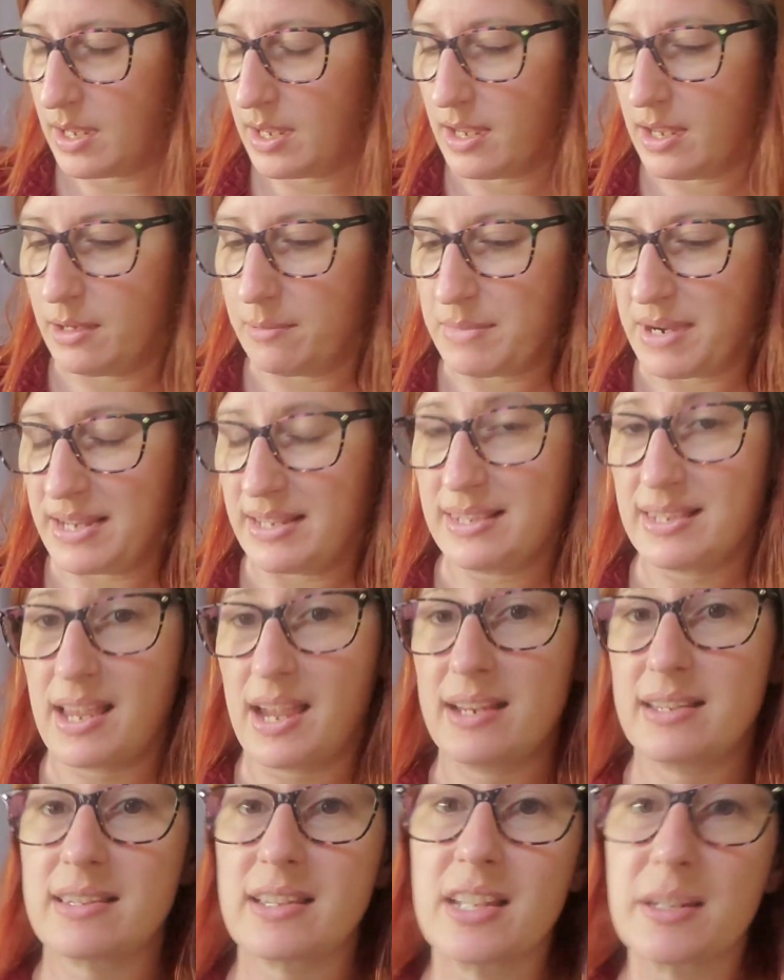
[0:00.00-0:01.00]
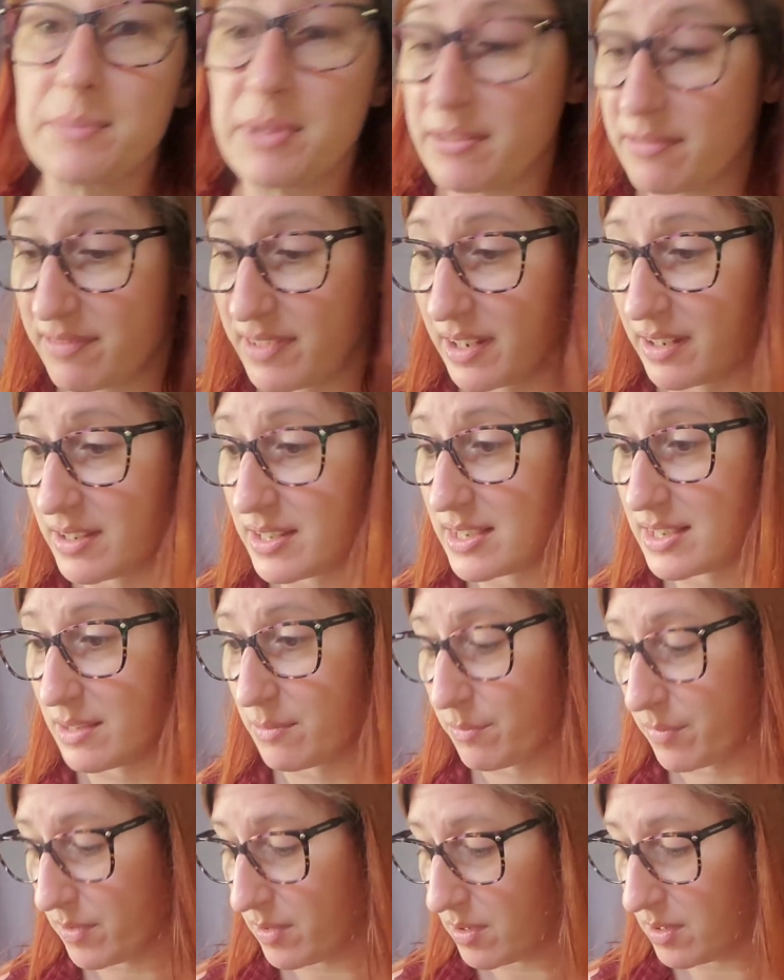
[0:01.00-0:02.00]
And my sign's gonna be very
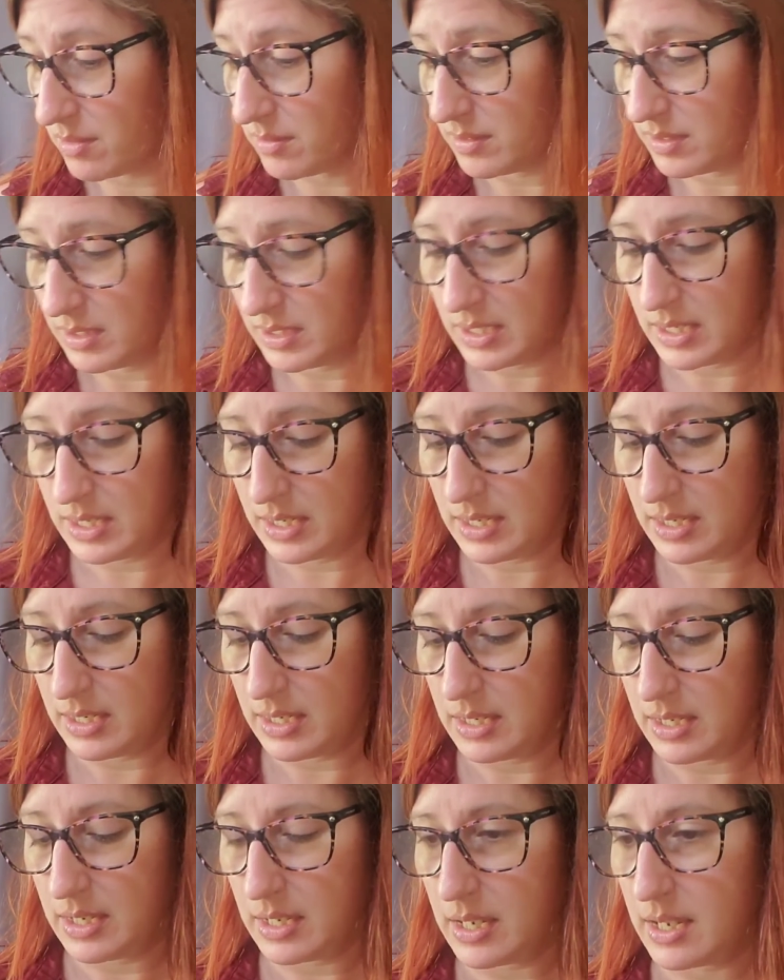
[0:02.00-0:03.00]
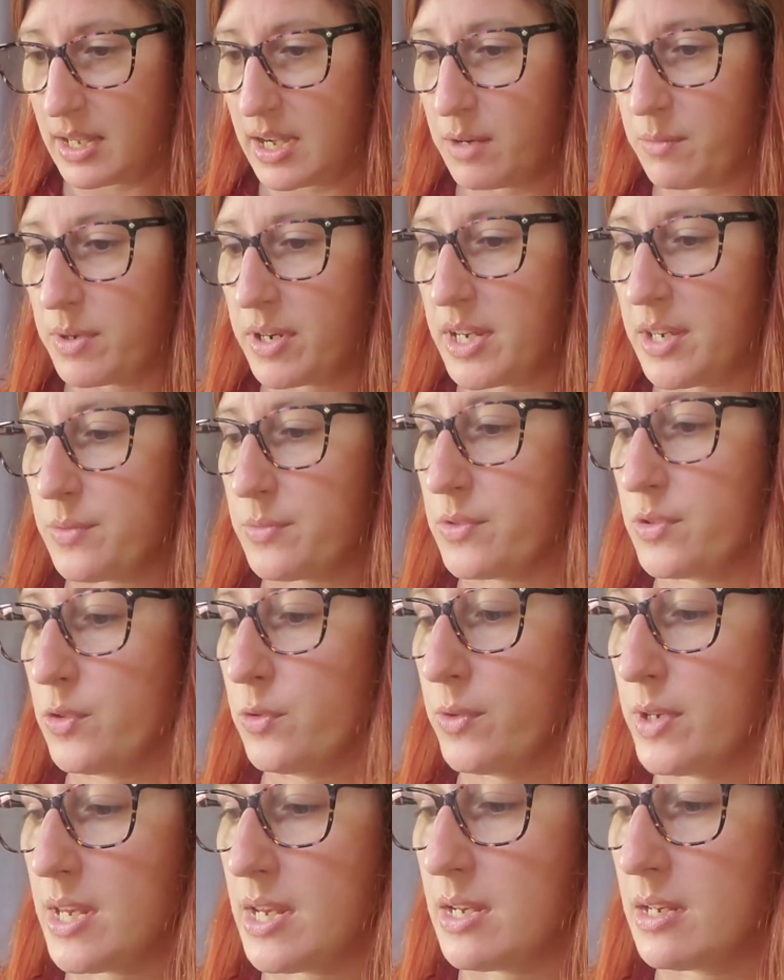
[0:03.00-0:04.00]
simple, and I wanna use
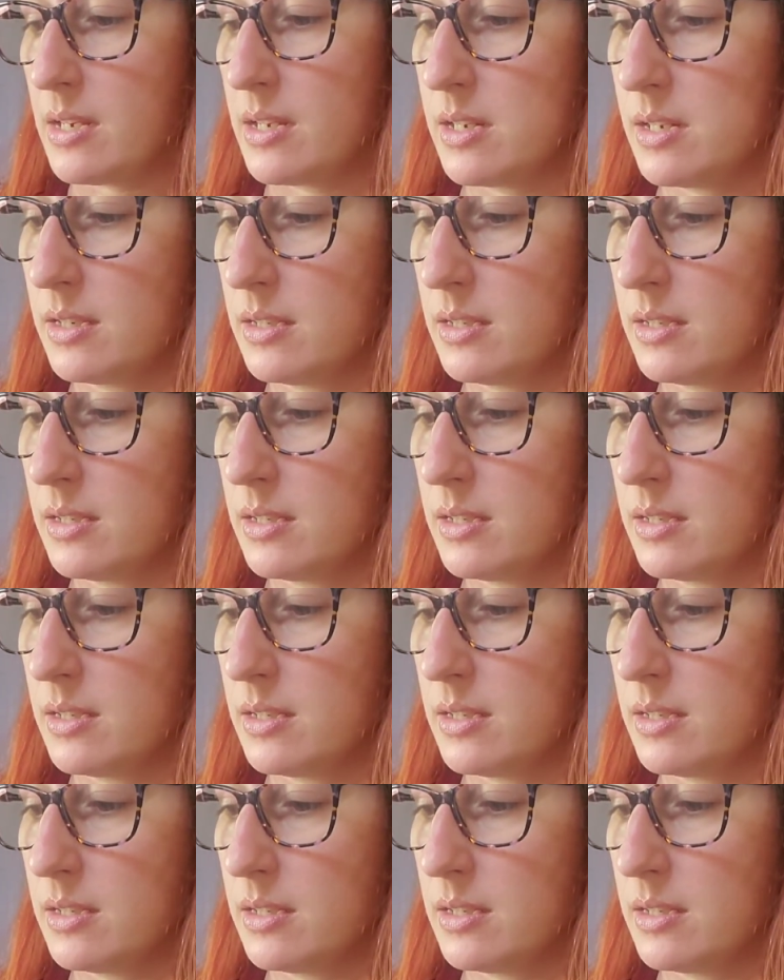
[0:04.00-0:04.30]
green.